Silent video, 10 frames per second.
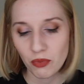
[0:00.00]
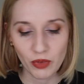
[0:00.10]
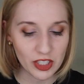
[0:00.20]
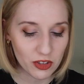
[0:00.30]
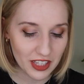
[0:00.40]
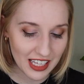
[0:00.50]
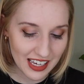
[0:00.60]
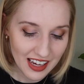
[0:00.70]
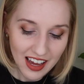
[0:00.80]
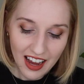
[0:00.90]
wrinkle
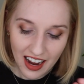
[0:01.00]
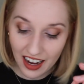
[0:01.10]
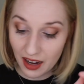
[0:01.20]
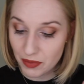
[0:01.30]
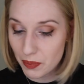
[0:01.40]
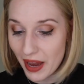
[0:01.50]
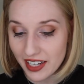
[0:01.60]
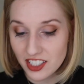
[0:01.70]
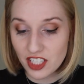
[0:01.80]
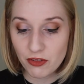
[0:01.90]
thingy. Um, the
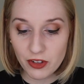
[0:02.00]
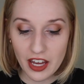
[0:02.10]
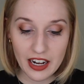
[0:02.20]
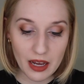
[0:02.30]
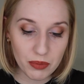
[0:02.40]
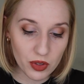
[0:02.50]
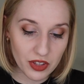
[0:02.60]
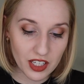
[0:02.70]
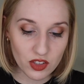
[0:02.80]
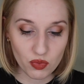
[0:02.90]
packaging for that ampule
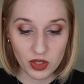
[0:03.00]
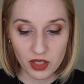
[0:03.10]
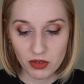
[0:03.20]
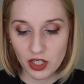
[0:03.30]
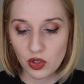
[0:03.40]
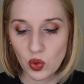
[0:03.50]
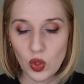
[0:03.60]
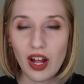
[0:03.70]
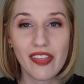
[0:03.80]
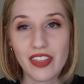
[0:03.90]
thing is really, really
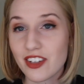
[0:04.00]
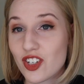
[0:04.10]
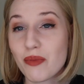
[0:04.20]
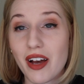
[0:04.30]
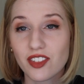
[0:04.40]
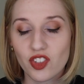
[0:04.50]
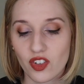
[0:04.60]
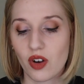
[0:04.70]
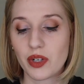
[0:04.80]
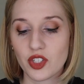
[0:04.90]
cool. And then the sheet masks
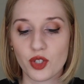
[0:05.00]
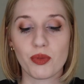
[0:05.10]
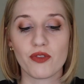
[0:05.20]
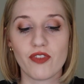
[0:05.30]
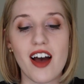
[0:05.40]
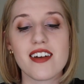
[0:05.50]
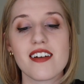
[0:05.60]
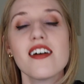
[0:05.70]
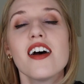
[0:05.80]
are always super fun.